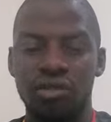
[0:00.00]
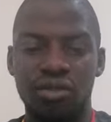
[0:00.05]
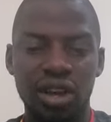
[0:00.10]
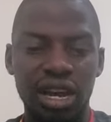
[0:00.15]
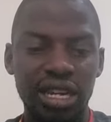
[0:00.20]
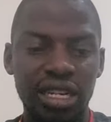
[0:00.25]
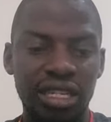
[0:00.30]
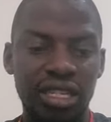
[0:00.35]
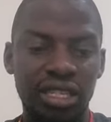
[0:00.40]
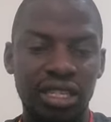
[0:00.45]

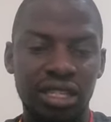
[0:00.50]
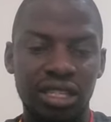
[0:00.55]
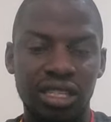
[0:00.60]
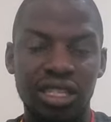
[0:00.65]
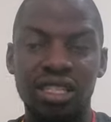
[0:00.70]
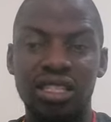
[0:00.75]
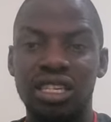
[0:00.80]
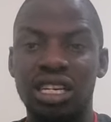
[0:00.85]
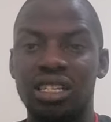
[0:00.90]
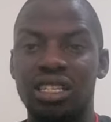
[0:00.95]
had
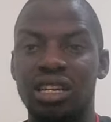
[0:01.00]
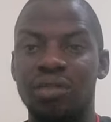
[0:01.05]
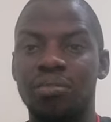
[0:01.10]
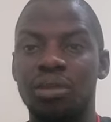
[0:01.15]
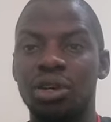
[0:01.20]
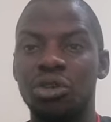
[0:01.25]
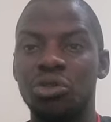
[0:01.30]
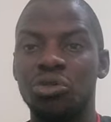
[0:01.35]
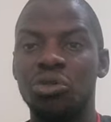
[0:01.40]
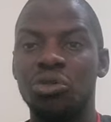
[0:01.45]
insights
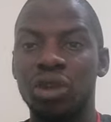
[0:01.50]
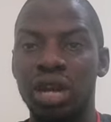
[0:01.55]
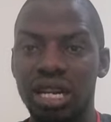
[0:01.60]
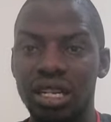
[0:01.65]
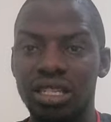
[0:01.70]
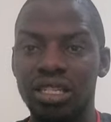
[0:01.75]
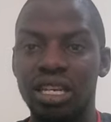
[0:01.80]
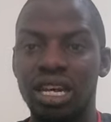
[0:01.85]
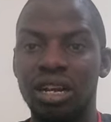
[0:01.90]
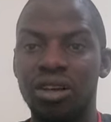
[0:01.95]
about
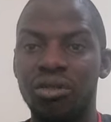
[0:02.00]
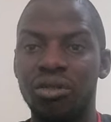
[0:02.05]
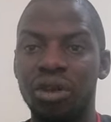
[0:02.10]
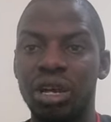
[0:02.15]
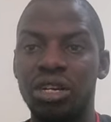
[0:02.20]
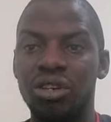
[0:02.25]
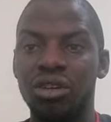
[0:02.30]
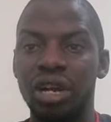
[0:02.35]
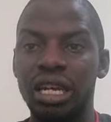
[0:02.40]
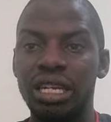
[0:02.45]
grants and
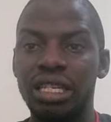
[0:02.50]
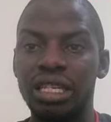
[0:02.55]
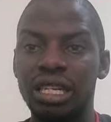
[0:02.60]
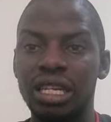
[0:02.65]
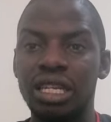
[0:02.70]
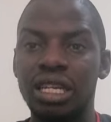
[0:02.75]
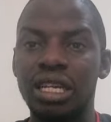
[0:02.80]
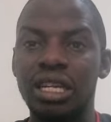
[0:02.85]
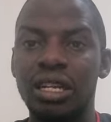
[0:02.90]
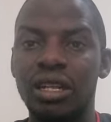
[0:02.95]
grant
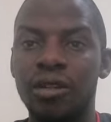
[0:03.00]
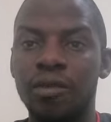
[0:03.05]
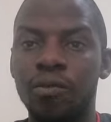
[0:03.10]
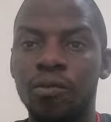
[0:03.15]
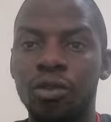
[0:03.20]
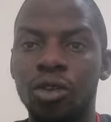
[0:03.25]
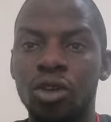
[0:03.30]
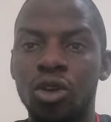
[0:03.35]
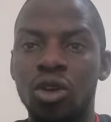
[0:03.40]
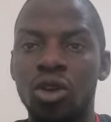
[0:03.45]
writing.
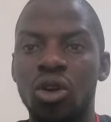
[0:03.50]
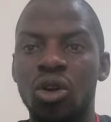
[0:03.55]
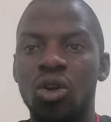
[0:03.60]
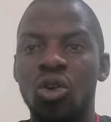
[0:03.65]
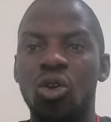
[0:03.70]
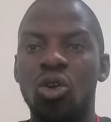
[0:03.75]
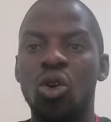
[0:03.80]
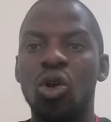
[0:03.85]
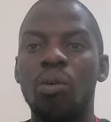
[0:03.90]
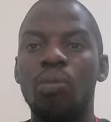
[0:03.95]

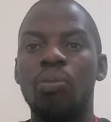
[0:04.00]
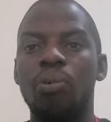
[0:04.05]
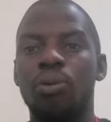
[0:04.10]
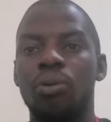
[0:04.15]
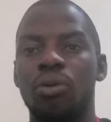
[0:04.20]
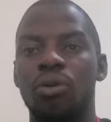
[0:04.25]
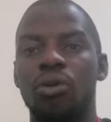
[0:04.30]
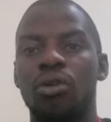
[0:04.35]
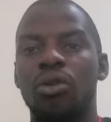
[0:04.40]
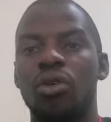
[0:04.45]
Hope
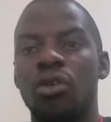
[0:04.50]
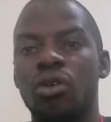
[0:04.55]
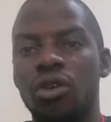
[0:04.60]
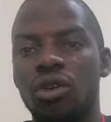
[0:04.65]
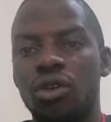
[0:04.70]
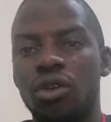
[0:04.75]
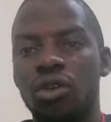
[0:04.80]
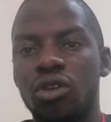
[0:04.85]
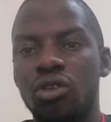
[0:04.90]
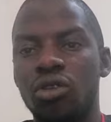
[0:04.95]

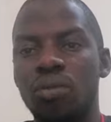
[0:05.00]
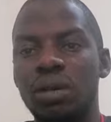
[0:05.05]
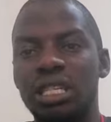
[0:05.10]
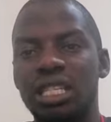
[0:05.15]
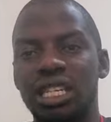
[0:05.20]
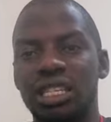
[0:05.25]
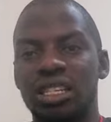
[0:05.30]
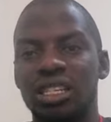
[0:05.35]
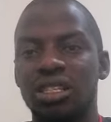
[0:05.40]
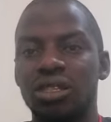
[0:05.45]
you be
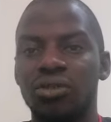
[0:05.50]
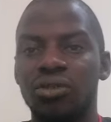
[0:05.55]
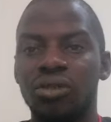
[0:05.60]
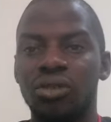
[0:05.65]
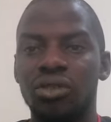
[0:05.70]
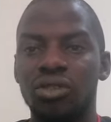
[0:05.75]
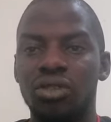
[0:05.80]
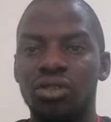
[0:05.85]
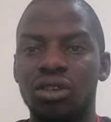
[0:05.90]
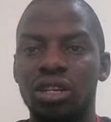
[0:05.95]

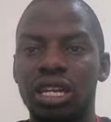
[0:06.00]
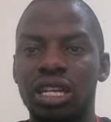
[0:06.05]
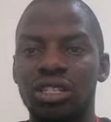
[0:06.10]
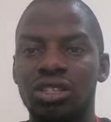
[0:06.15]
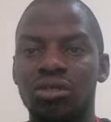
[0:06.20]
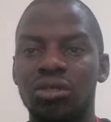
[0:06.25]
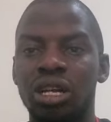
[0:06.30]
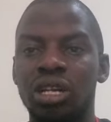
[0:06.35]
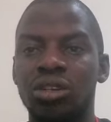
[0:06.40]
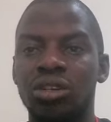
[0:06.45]
successful in your next
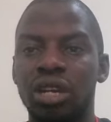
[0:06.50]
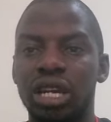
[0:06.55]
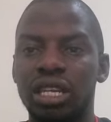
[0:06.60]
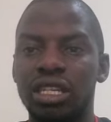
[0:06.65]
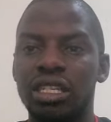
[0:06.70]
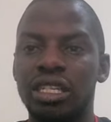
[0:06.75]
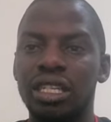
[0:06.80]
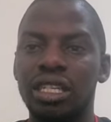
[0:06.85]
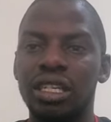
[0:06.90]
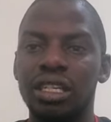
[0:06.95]
grant
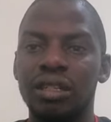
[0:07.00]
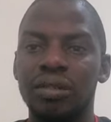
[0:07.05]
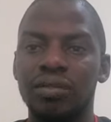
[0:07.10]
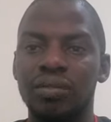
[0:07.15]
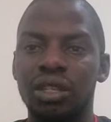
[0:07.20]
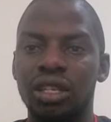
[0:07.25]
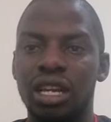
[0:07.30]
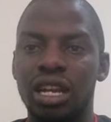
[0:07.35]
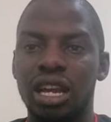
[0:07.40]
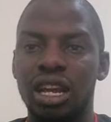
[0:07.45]
writing.
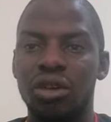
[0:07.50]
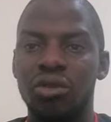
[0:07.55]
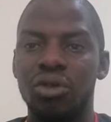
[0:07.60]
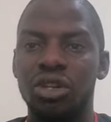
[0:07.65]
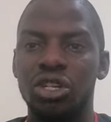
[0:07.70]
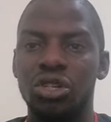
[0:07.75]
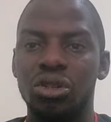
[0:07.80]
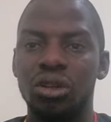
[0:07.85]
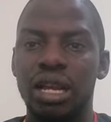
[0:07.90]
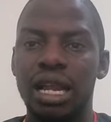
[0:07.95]
I
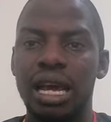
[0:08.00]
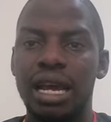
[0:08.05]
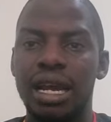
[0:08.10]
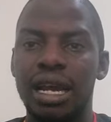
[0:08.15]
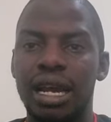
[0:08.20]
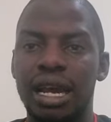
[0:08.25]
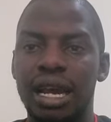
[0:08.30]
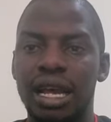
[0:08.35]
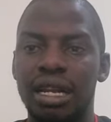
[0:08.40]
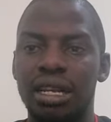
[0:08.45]
wish you
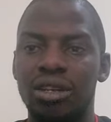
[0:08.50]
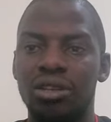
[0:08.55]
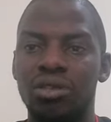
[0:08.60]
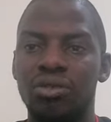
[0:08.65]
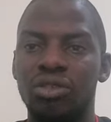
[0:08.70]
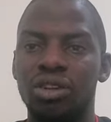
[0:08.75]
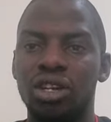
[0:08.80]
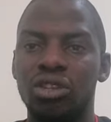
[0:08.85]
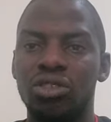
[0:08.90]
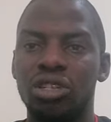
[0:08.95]
luck, and don't
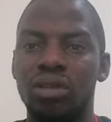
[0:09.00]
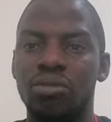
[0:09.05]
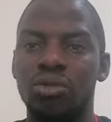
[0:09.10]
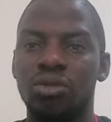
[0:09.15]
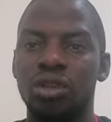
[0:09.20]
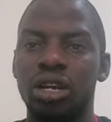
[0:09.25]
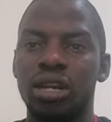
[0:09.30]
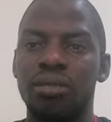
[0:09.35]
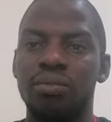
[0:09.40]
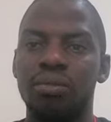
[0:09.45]
forget to
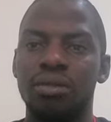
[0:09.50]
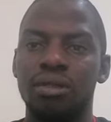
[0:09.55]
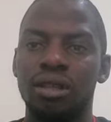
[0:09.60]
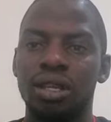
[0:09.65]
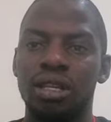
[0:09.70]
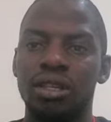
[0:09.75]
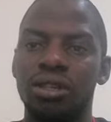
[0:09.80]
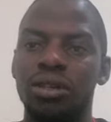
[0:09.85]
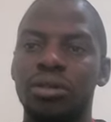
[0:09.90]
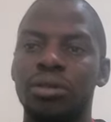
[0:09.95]
subscribe.
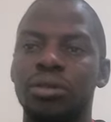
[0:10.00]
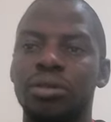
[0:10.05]
Thank you.